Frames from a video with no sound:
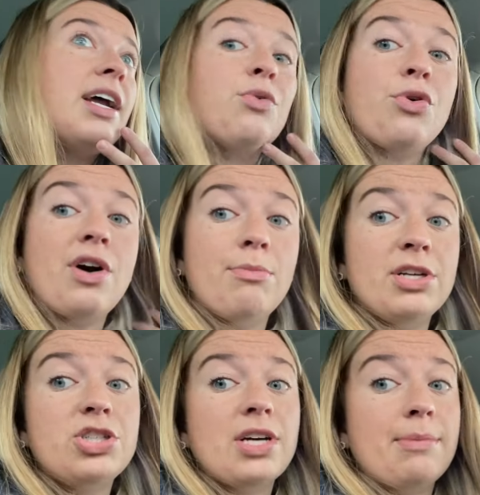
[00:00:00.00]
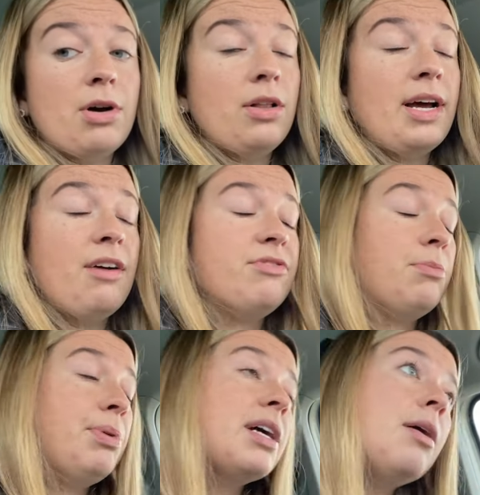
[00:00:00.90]
I don't know how much time I'll have to
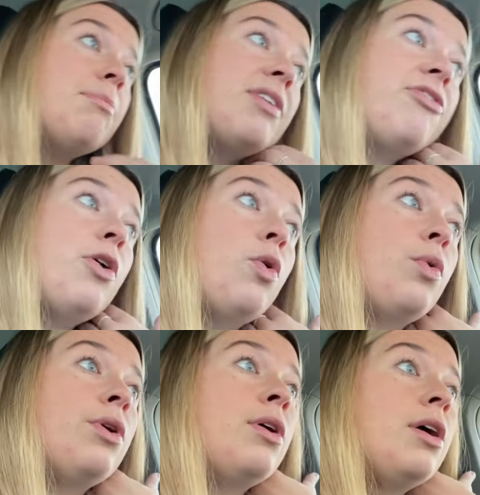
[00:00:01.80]
pick up my phone.